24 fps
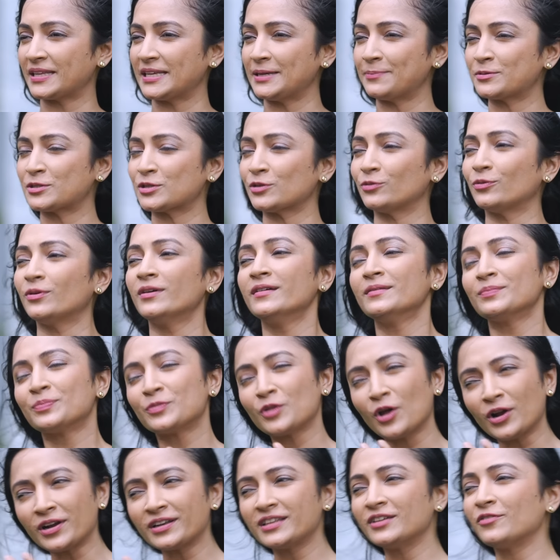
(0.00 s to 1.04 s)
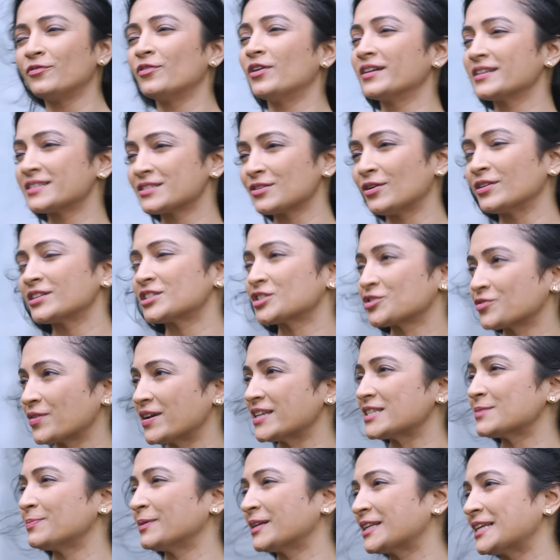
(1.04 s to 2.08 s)
keeps you, not the word is not
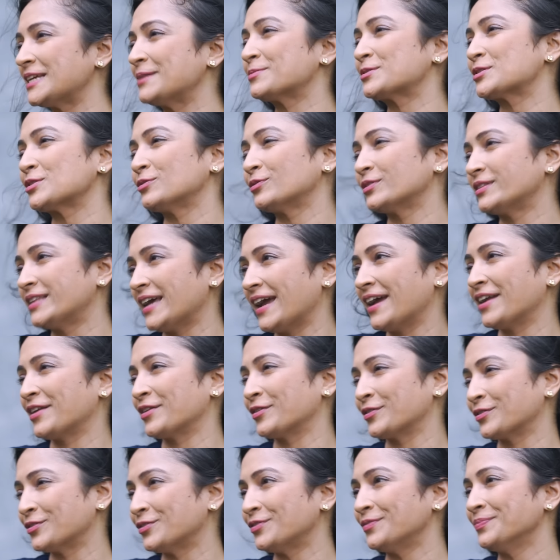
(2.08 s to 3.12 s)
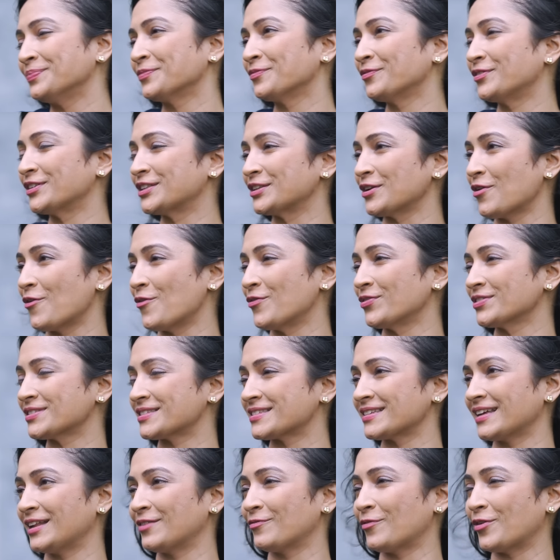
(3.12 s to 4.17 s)
stress, but keeps you there, you know, with yeah. your own
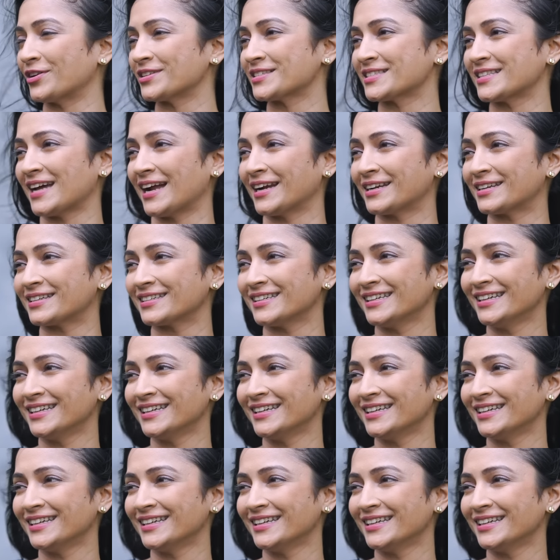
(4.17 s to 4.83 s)
self. What is that